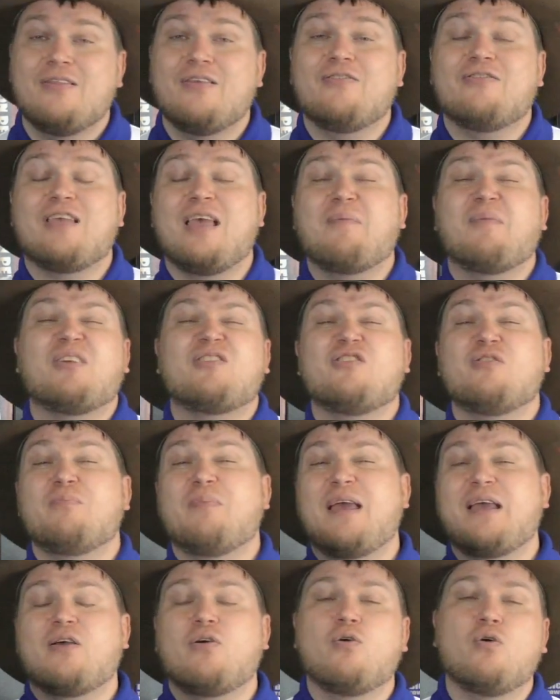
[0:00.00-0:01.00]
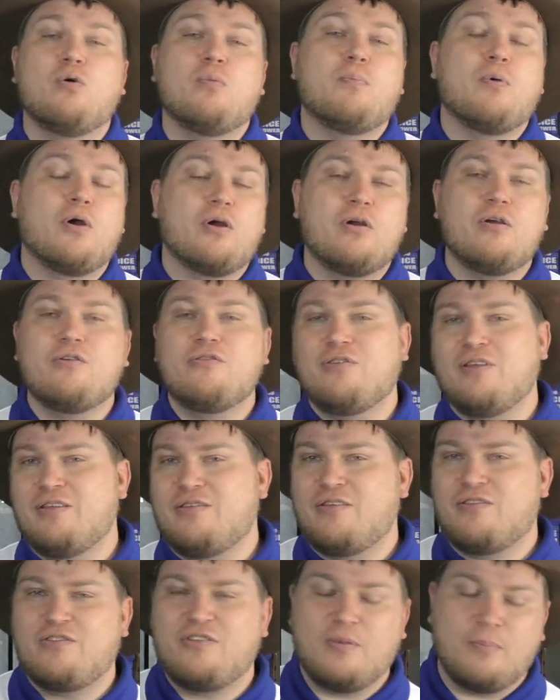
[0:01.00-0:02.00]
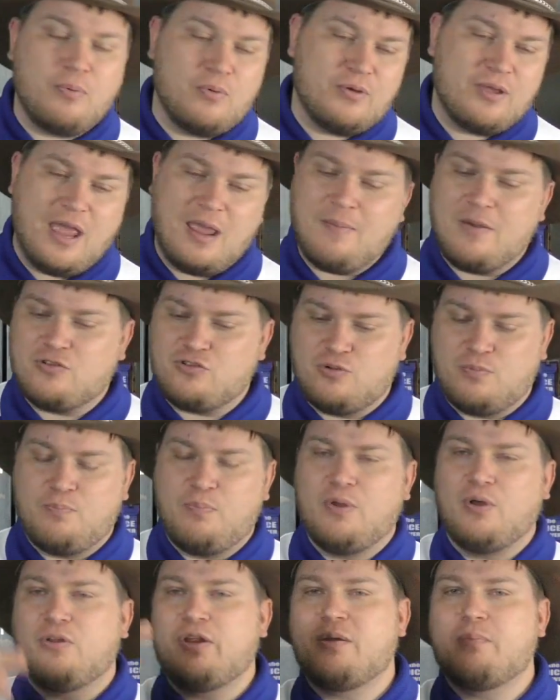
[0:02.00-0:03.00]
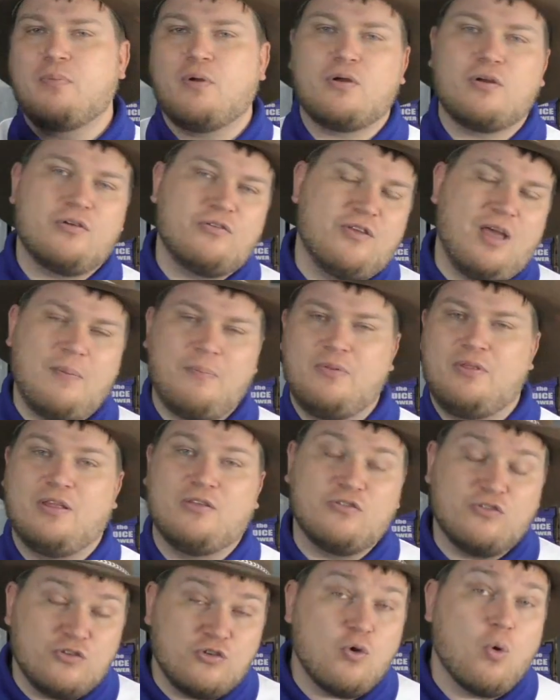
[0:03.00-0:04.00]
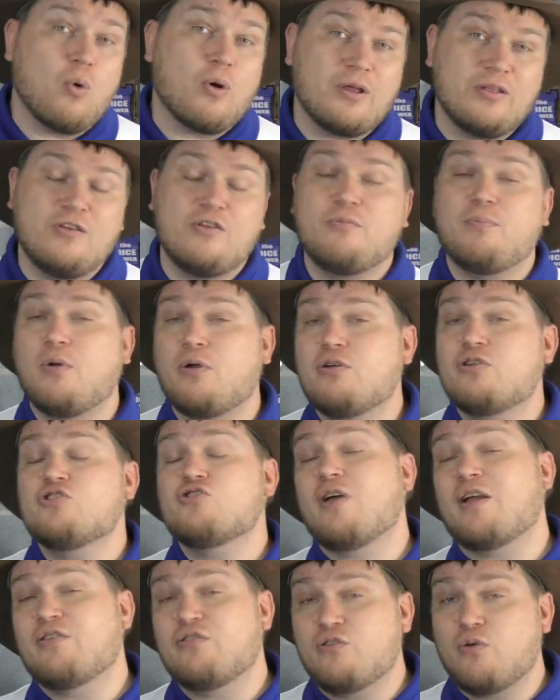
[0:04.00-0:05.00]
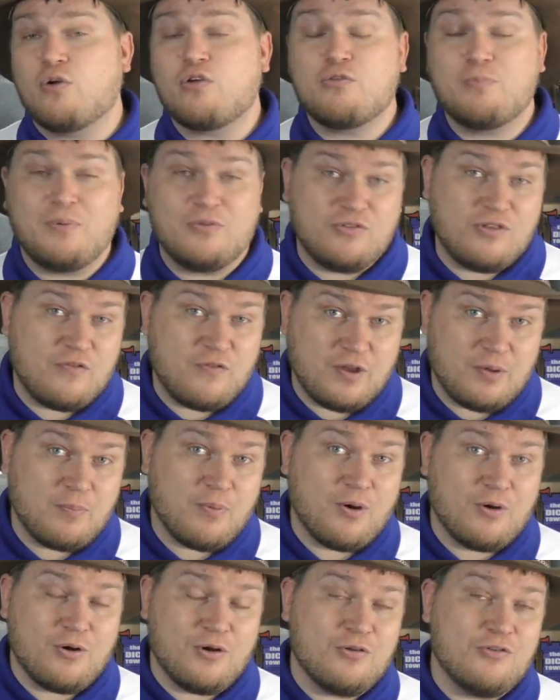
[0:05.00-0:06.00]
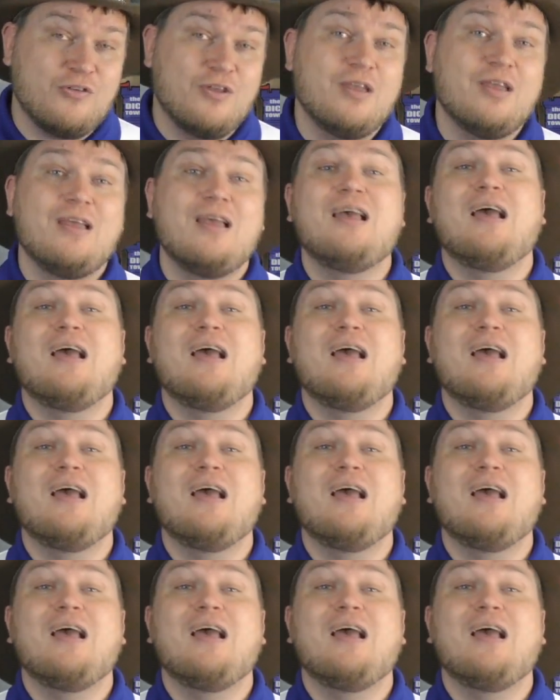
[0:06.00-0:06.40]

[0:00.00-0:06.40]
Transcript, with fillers: This game lets you make cool burgers. It's a simple game as you're building burgers up and then scoring these burgers, trying to score specific burgers.